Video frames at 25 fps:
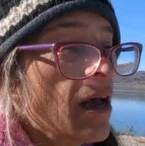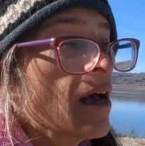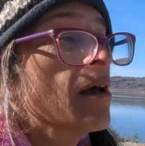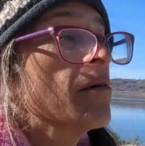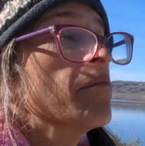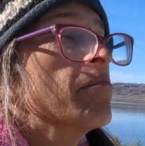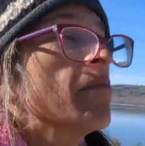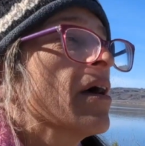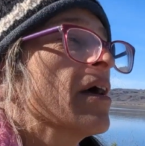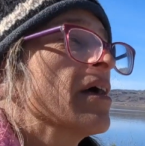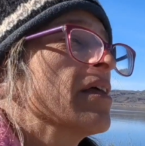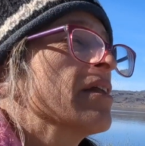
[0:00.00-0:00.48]

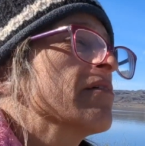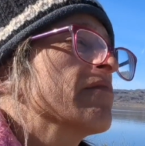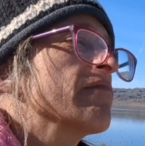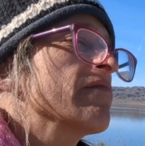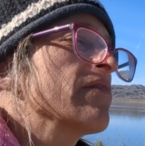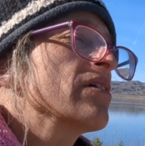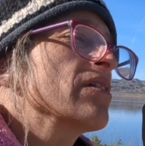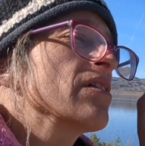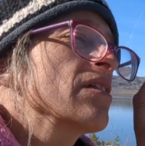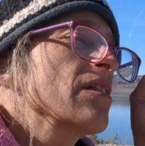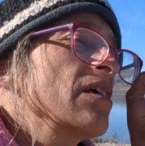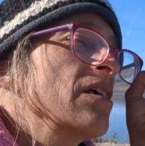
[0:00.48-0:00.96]
might have
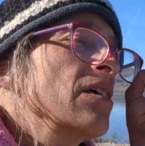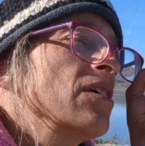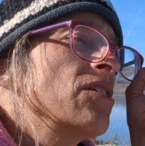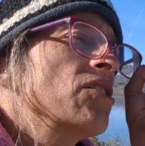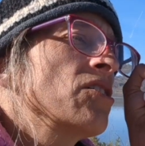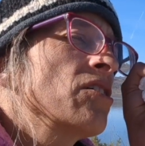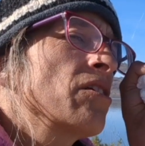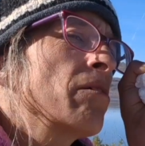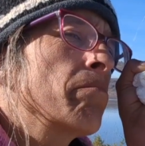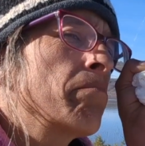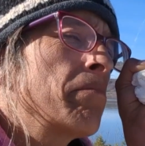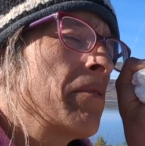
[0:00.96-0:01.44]

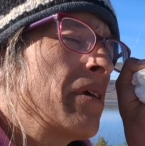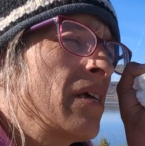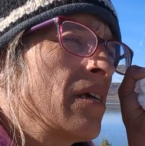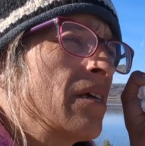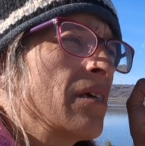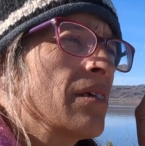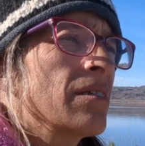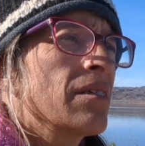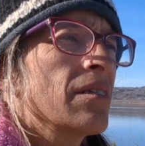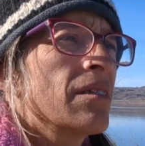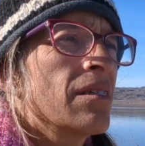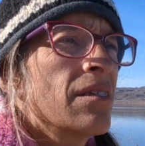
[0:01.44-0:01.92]
unleashed a
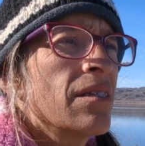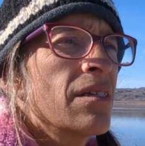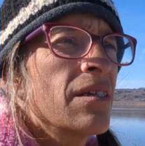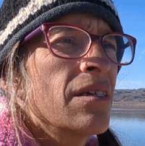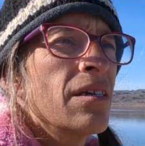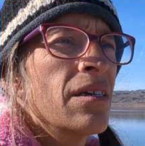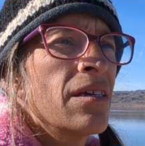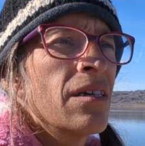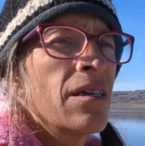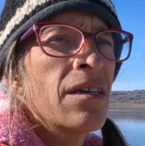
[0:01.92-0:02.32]
beast,